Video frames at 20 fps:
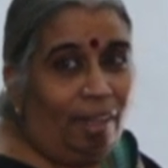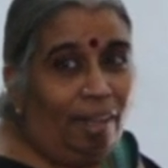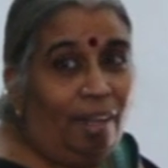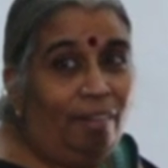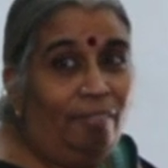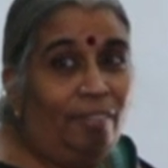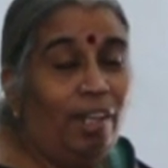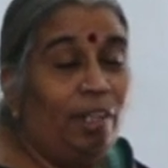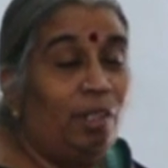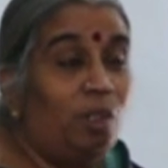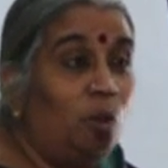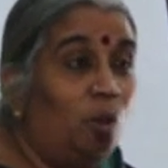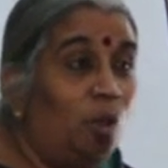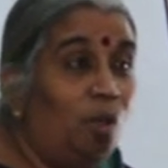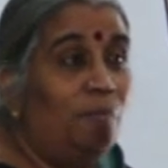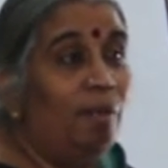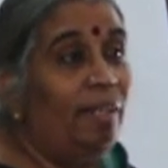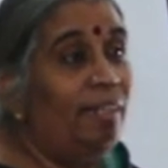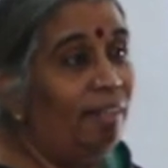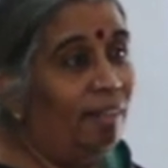And we are
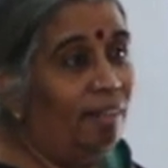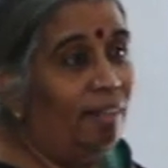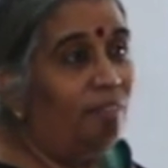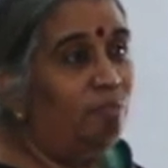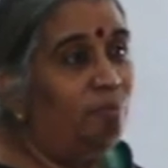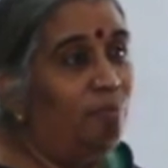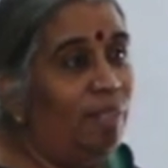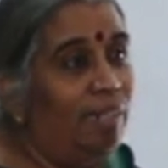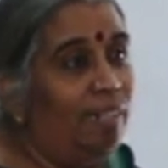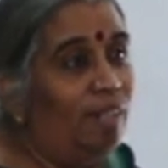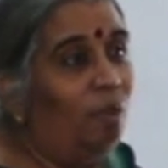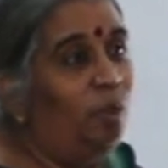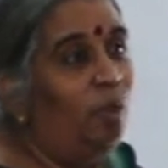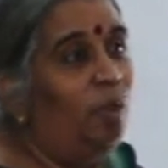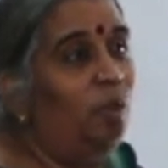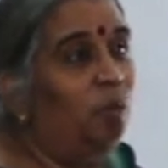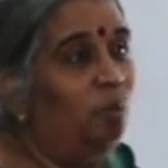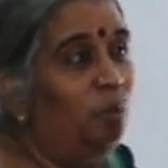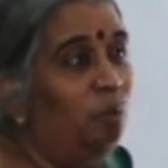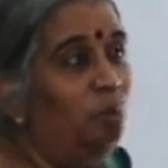told by the government they are
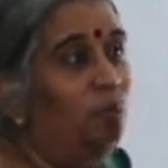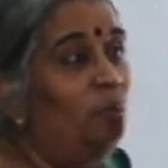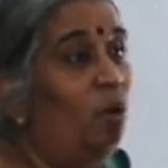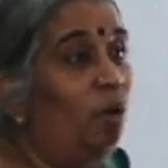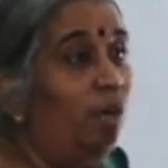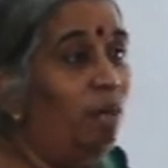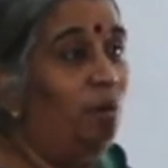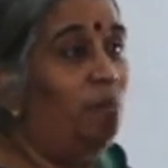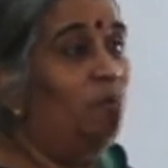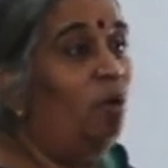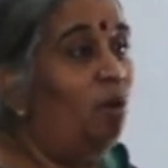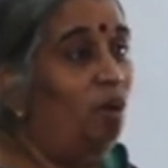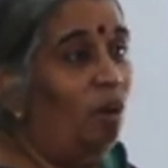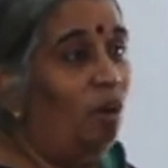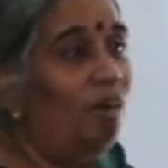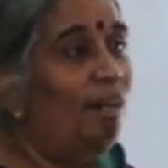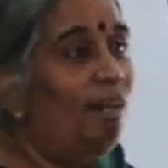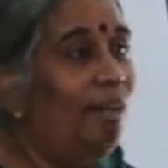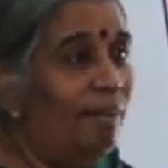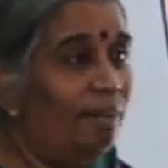going to do more and more
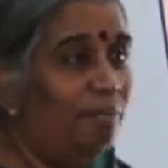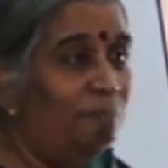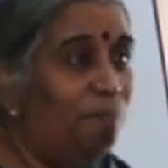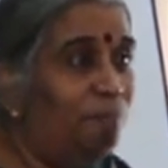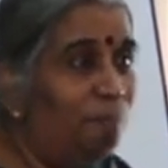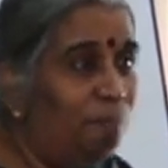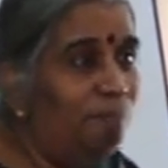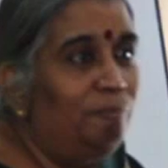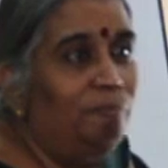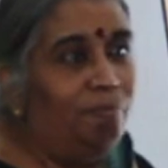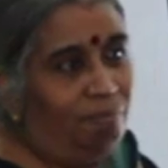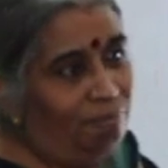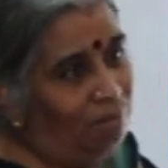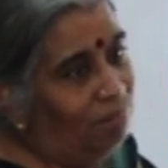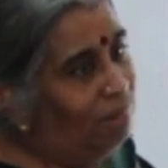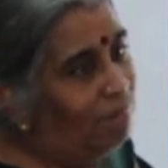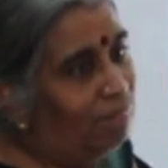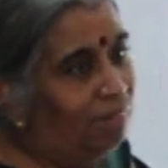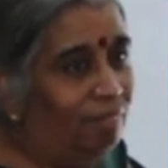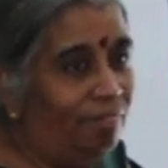online
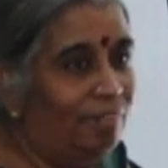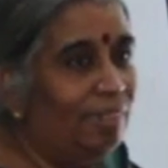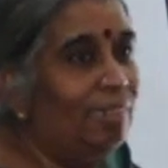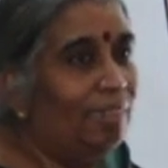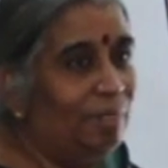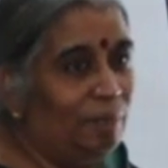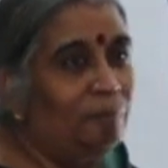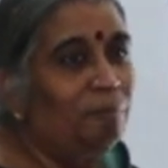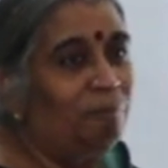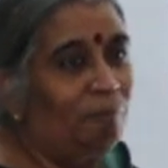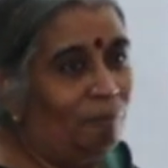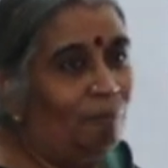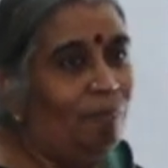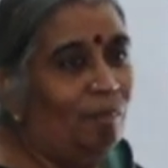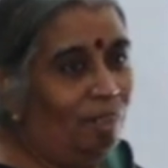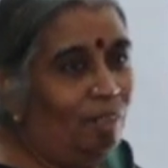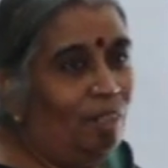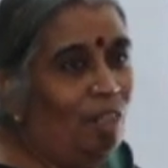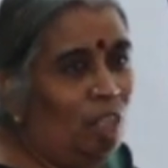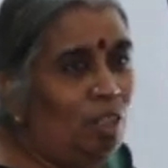service.
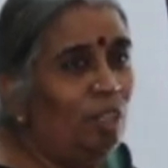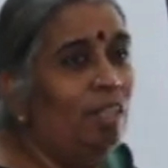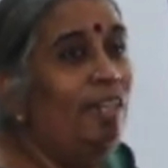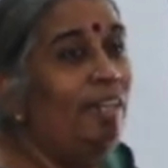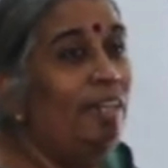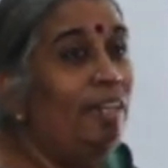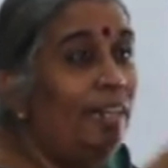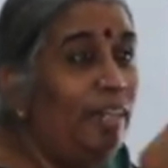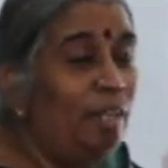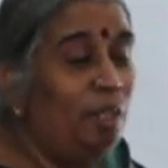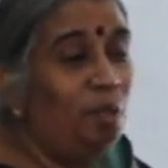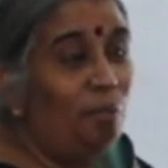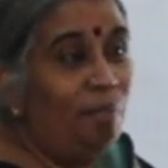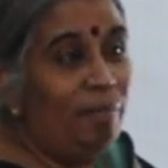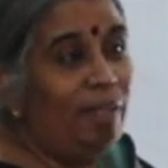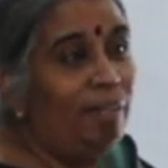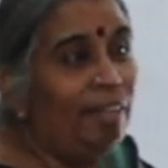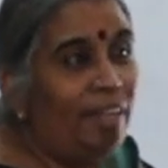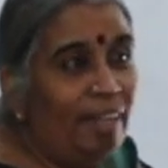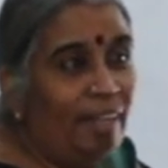So the need to
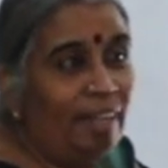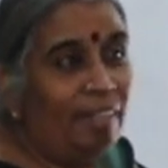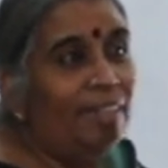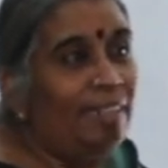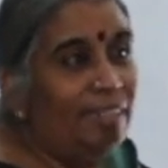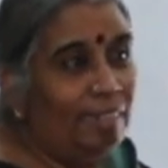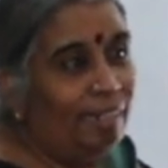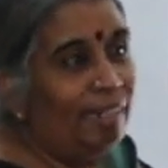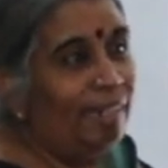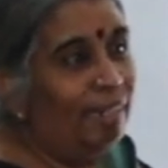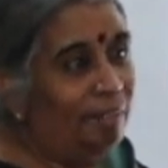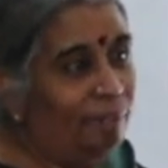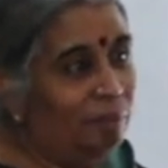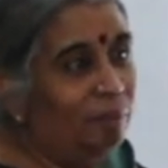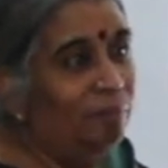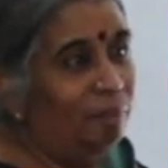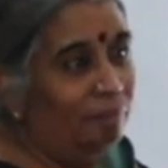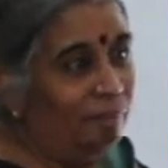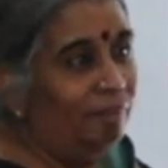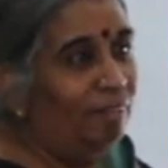be there is greater.